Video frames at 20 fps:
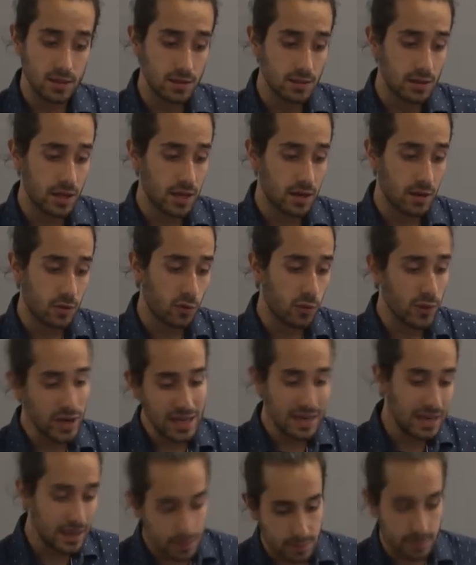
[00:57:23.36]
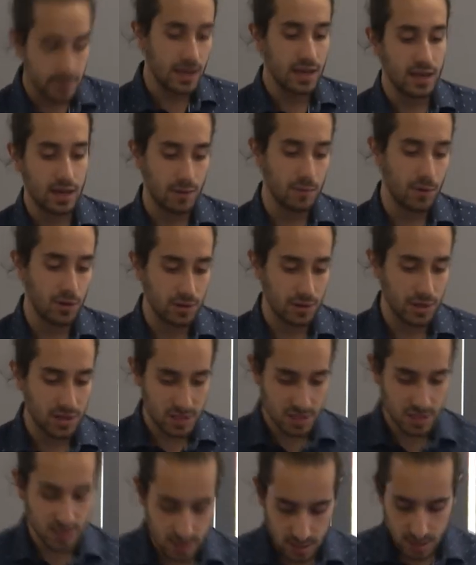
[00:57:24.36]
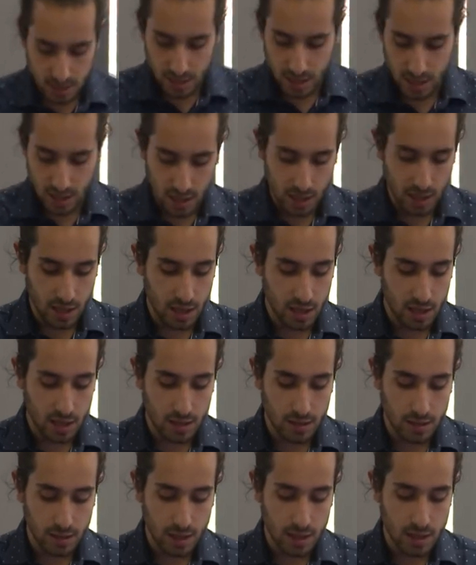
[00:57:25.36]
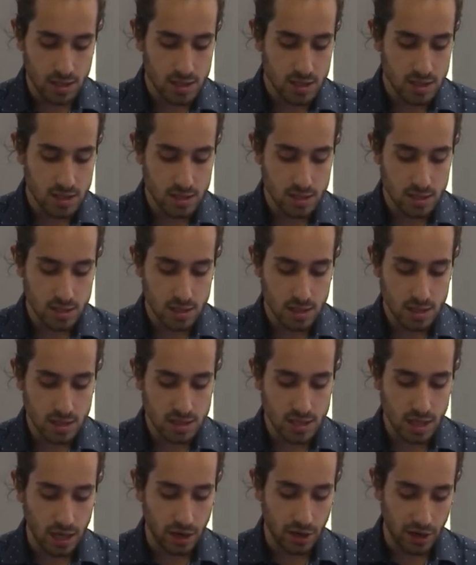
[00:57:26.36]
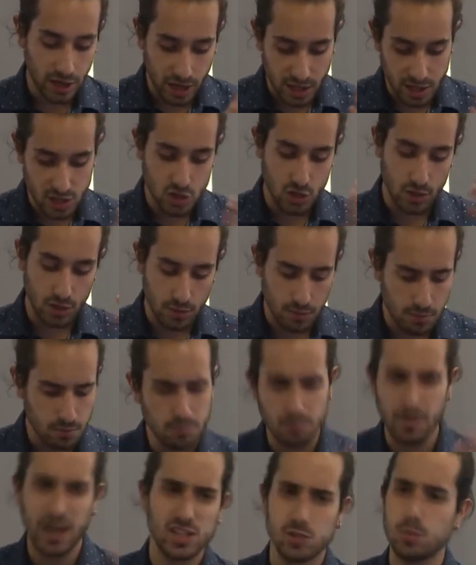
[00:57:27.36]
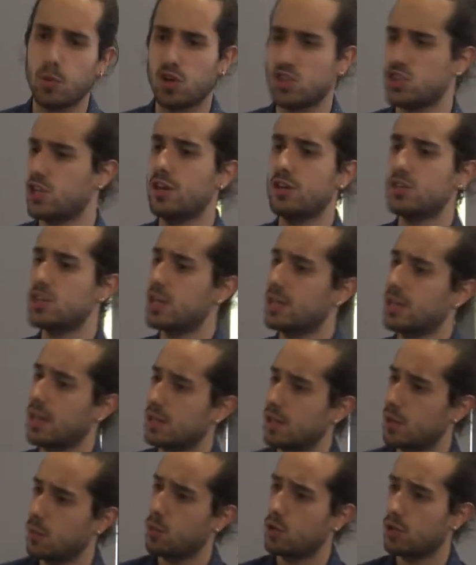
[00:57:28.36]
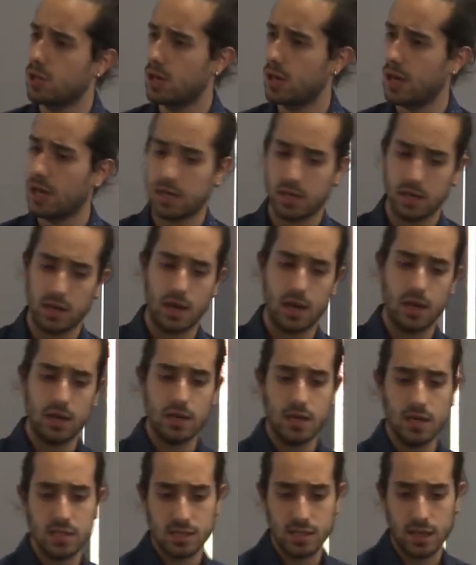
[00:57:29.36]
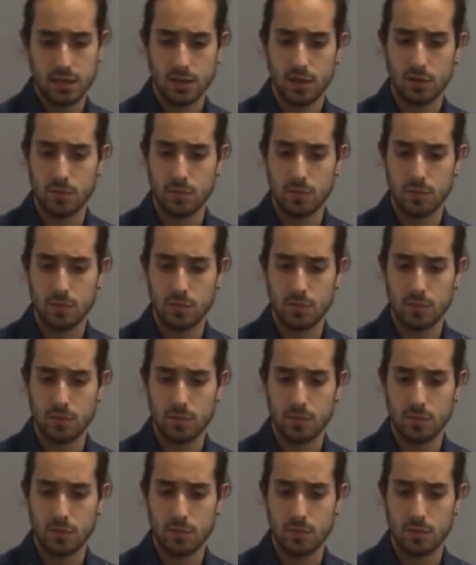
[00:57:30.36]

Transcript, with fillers: they really think about this uh, this this aggregation much more seriously than they would in like in a, in a standard